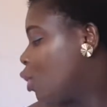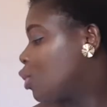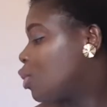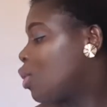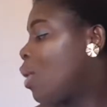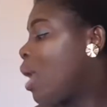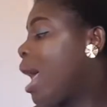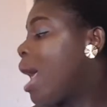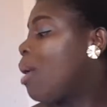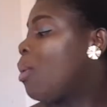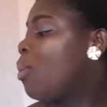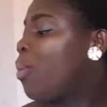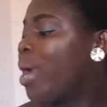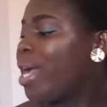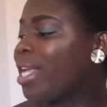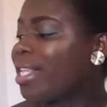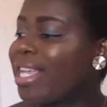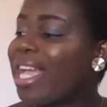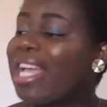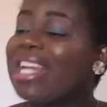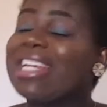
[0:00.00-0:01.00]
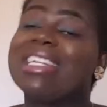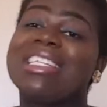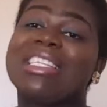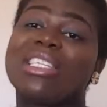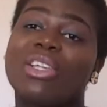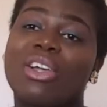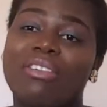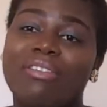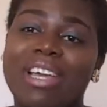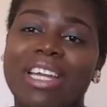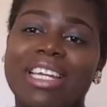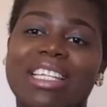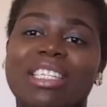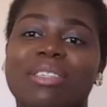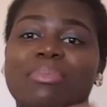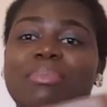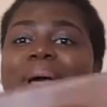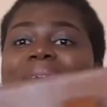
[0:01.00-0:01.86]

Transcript: so i went and discovered this